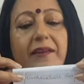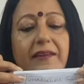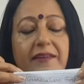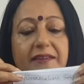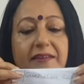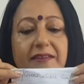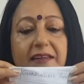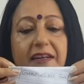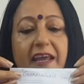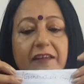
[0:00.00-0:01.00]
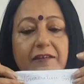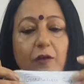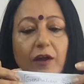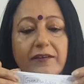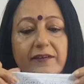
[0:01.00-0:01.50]
This is the next
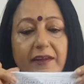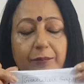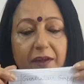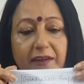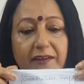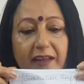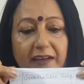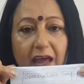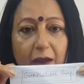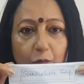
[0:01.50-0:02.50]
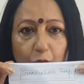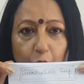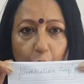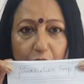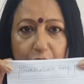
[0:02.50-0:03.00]
concept that I
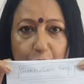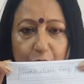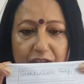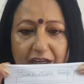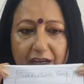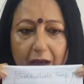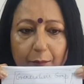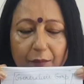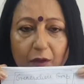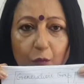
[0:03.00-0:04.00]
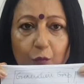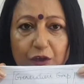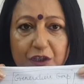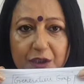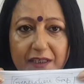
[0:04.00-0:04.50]
would want to take up,
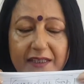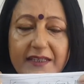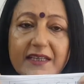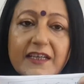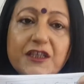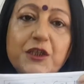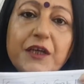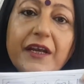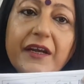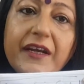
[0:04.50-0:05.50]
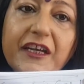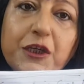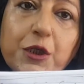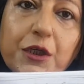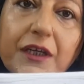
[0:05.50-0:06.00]
which is
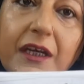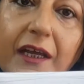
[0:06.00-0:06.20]
generation